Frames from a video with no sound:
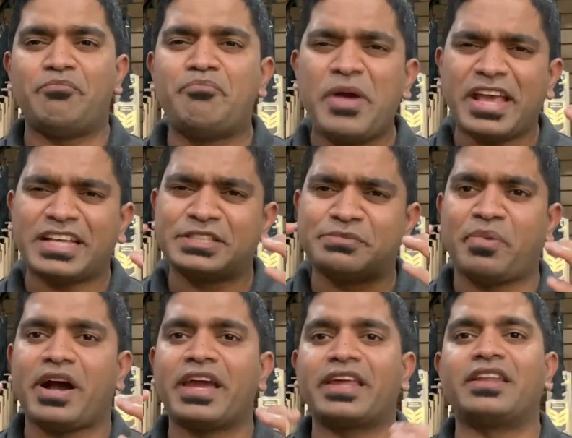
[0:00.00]
big
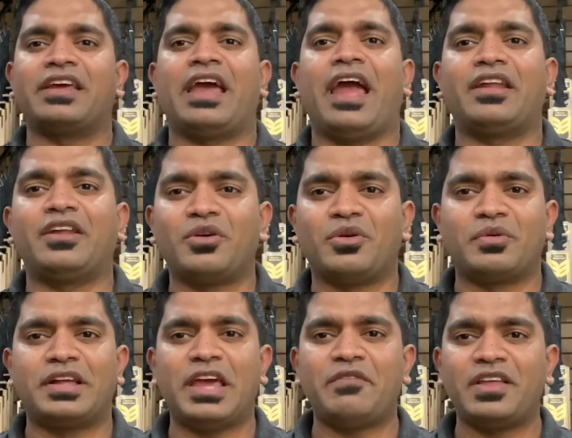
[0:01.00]
spine, and
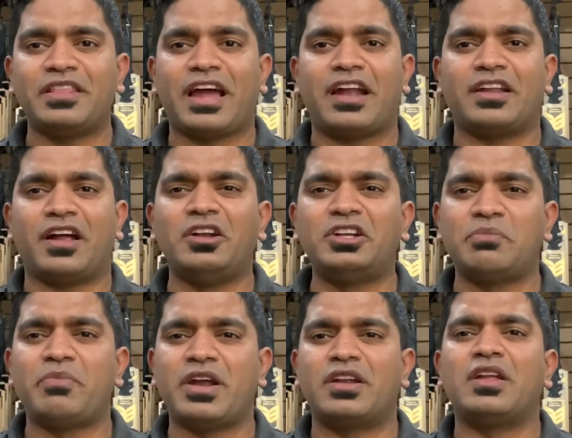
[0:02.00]
giving that ultimate